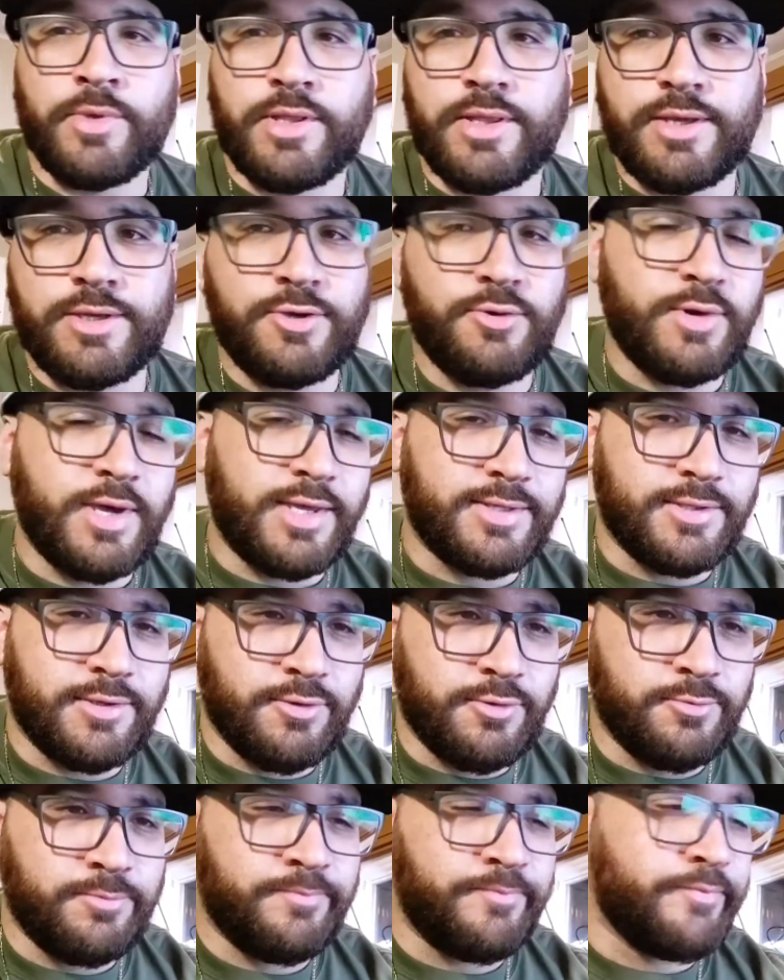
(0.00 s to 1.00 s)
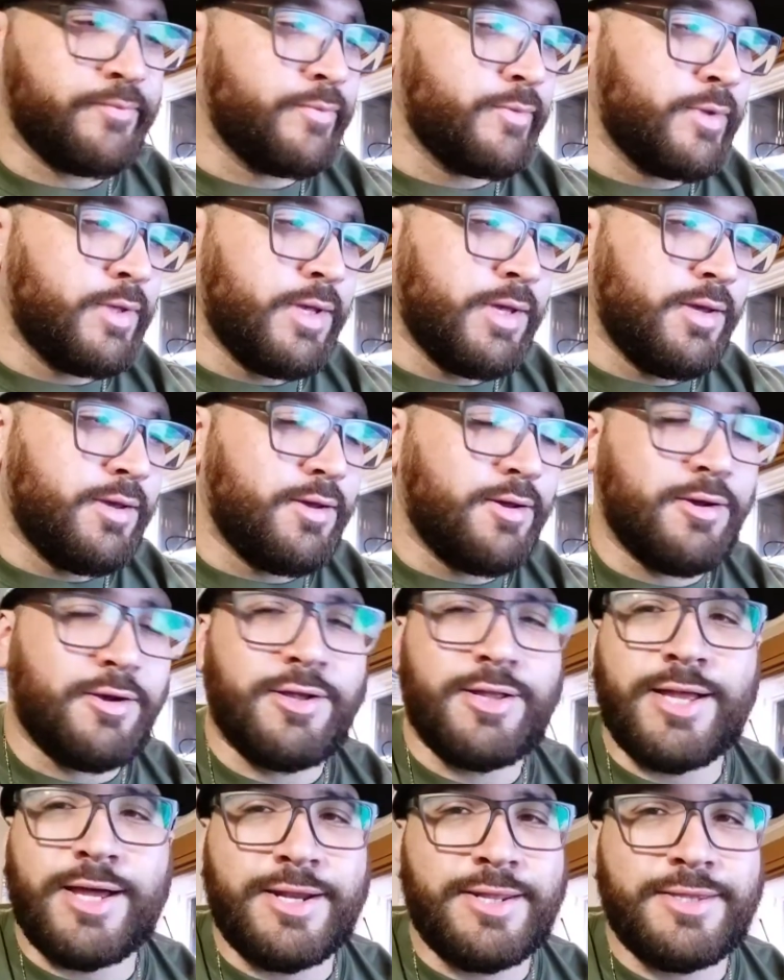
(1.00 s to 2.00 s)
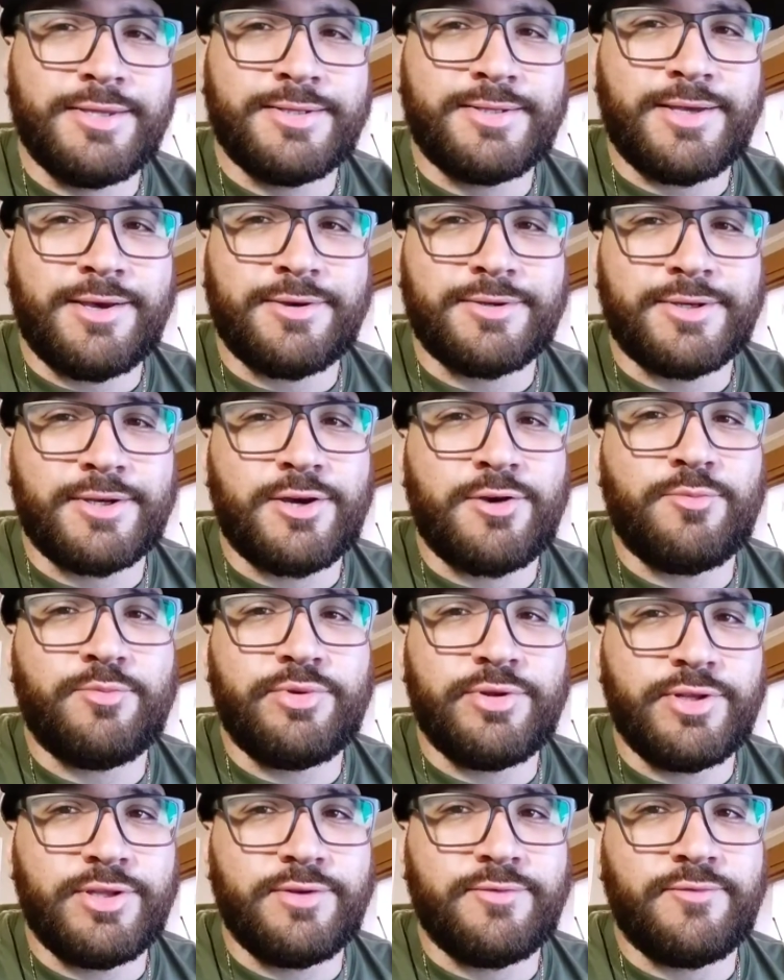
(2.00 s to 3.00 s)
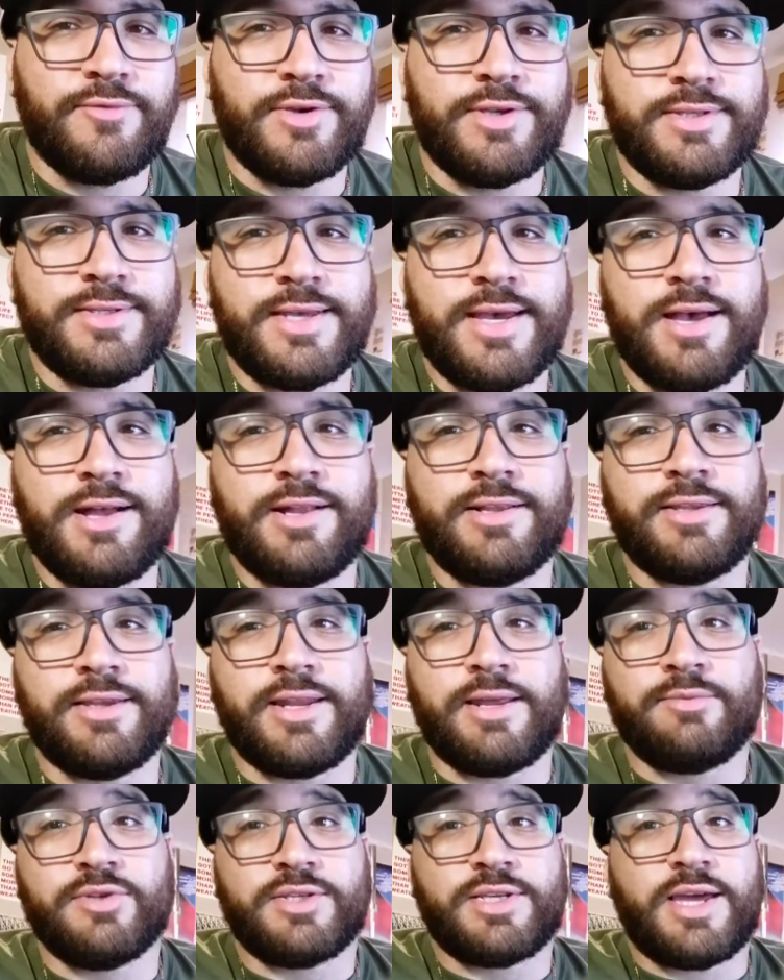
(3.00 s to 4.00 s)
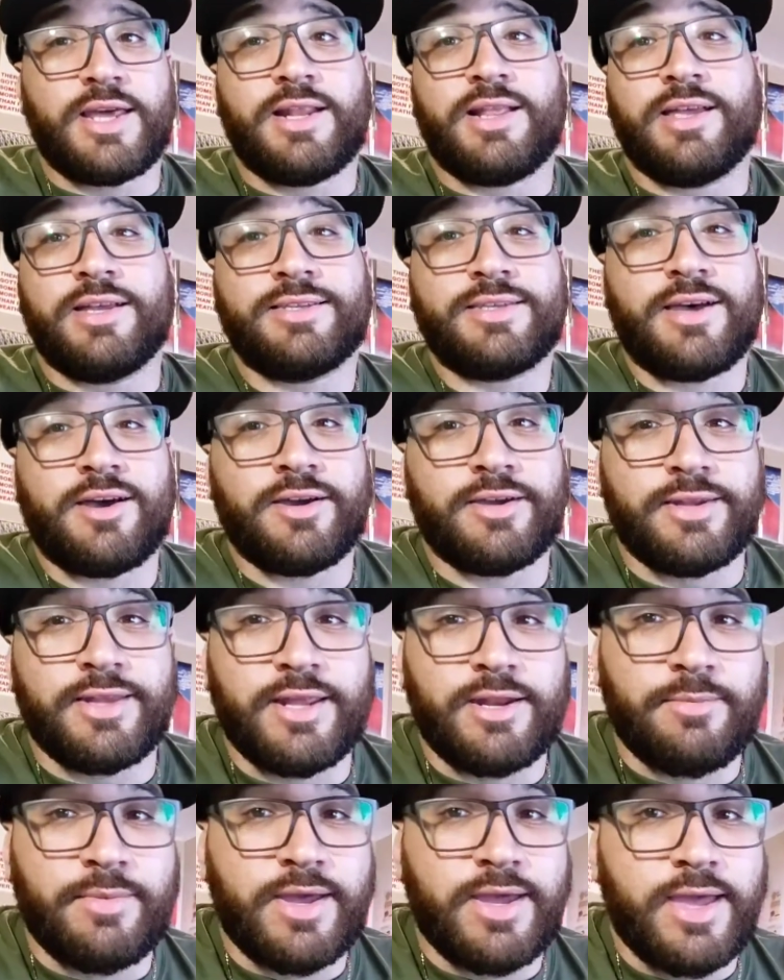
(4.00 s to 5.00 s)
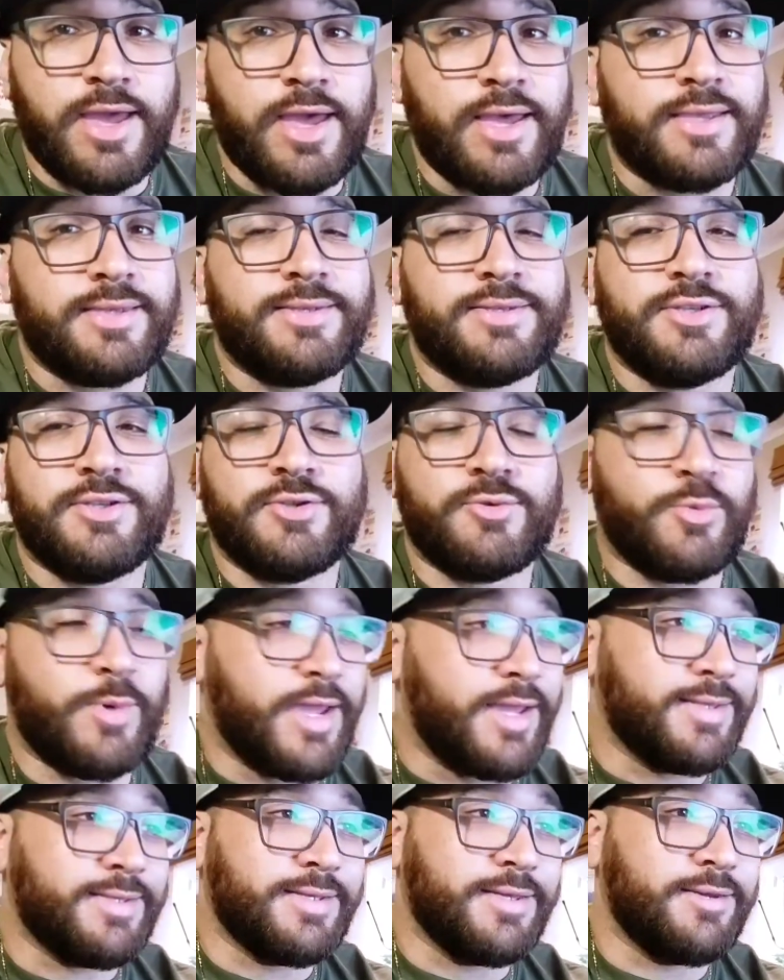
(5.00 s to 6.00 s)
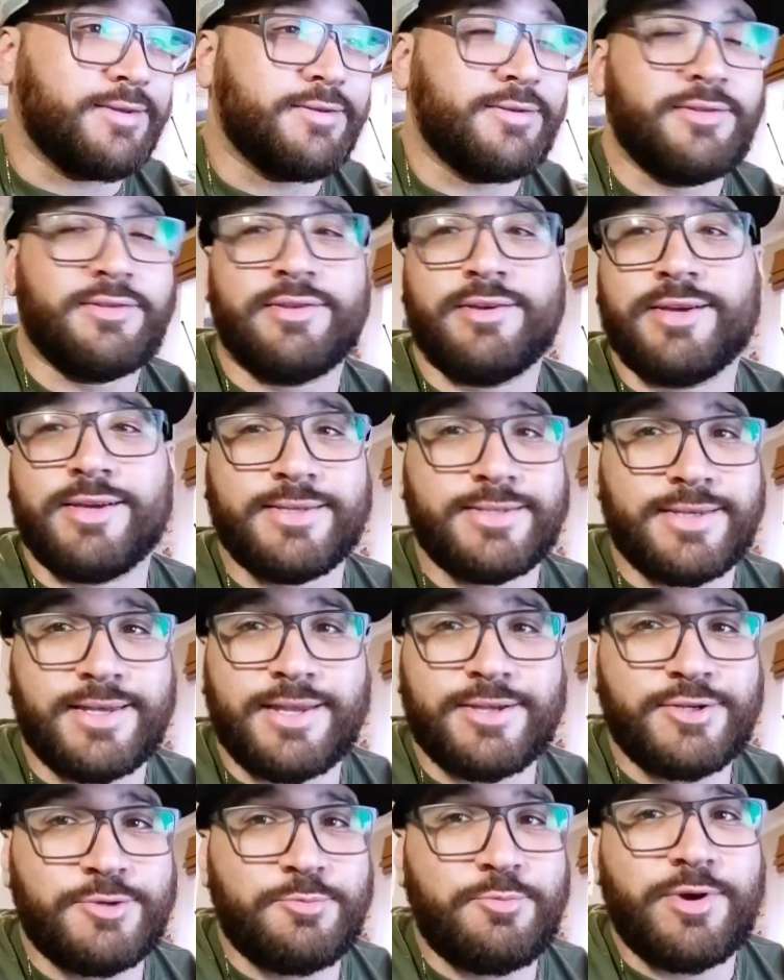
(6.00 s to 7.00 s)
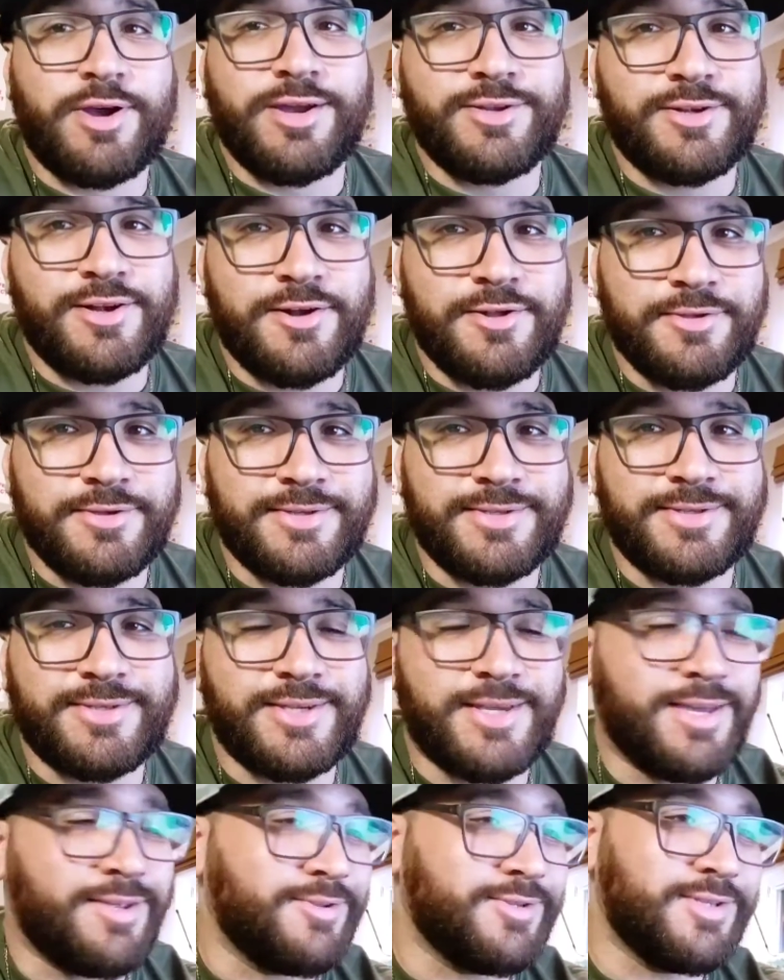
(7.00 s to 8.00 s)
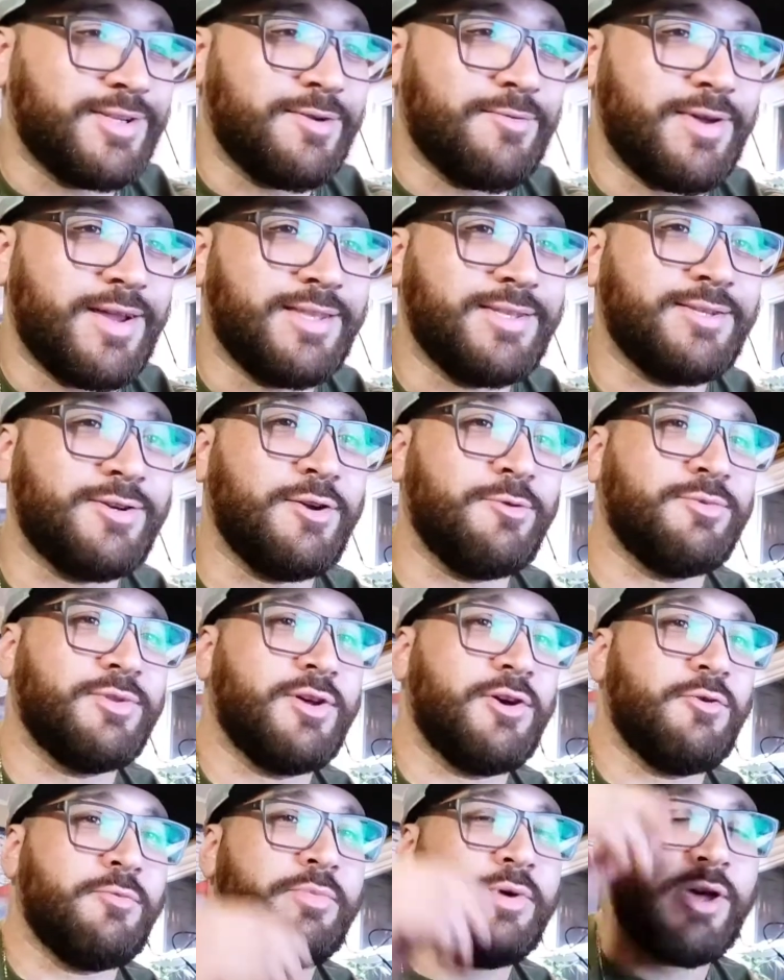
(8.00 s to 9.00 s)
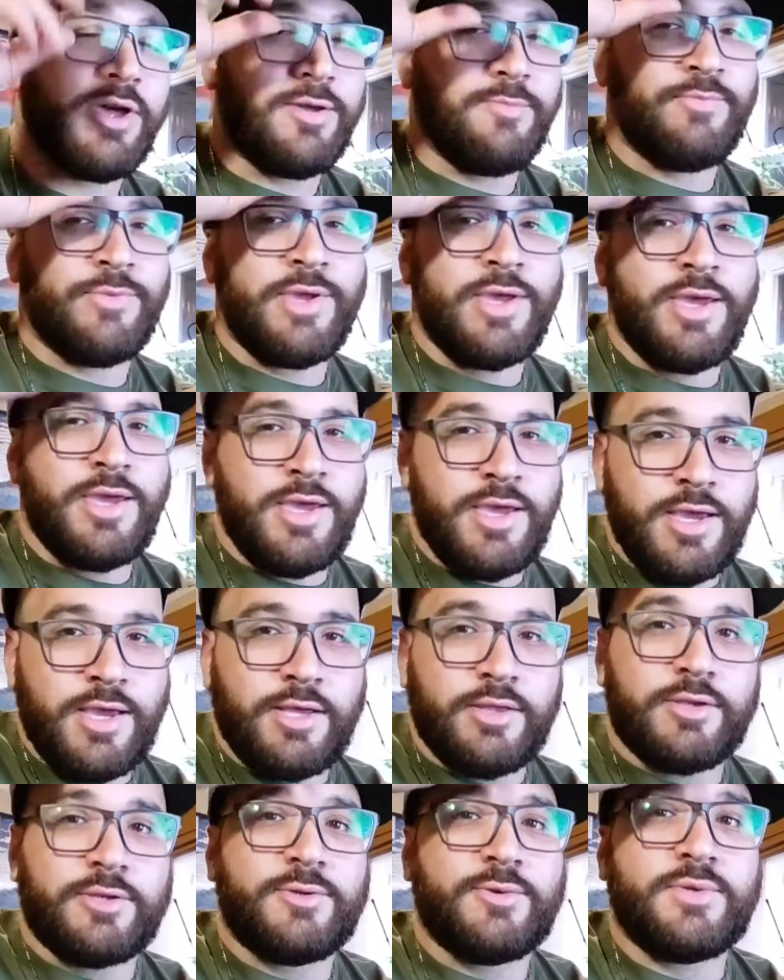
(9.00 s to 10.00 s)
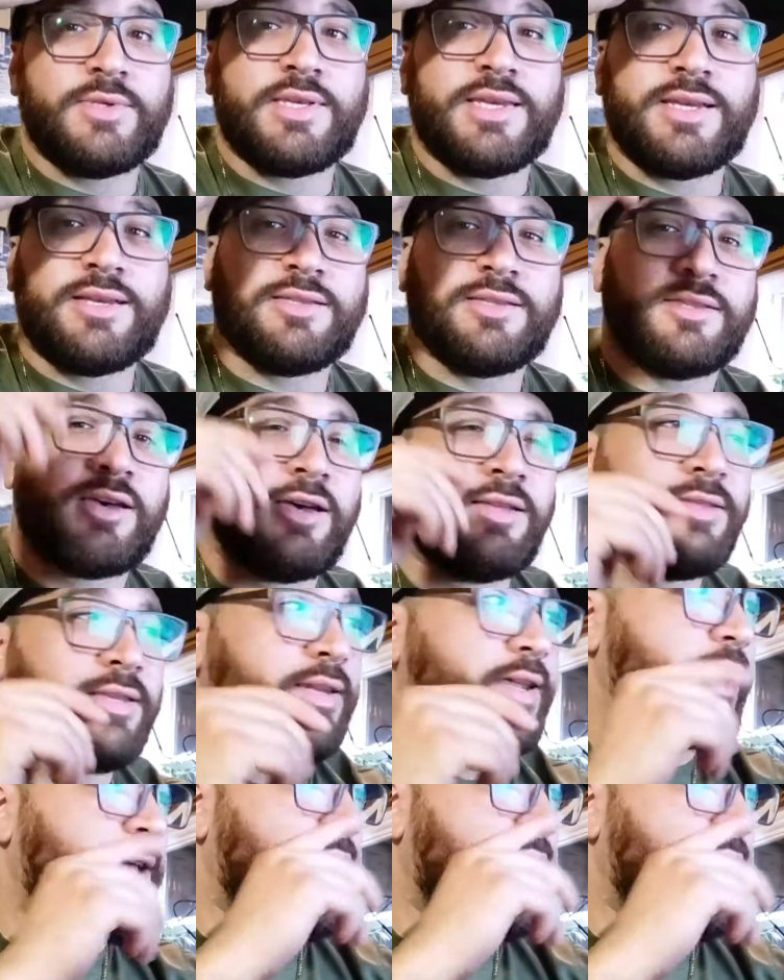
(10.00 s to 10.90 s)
like you guys know, a lot of these talks are completely freestyled, and I'm just kind of like talking out of my ass, just ranting. Like I said, I should probably call this channel J Rants Crypto, but this was like a thought that